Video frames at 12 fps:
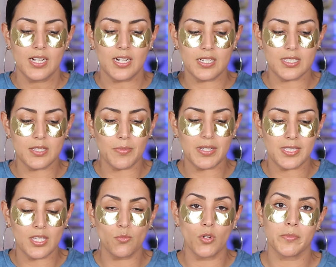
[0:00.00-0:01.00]
because my
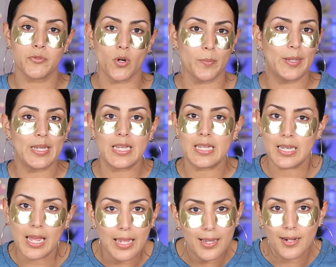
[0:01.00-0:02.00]
skin will absorb it in
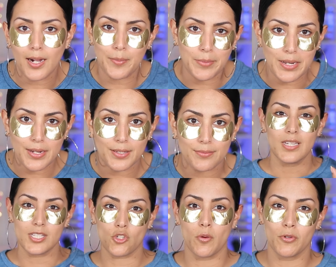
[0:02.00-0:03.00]
like a minute.
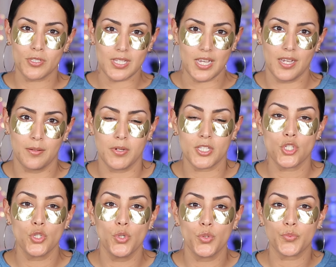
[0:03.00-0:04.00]
It's almost time
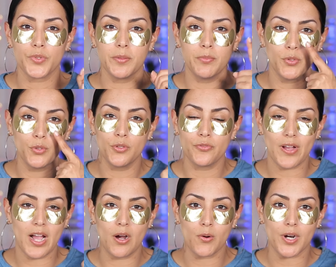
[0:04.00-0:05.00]
to remove
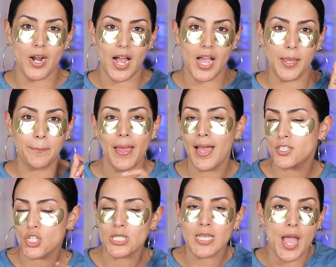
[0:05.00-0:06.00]
our eye patches,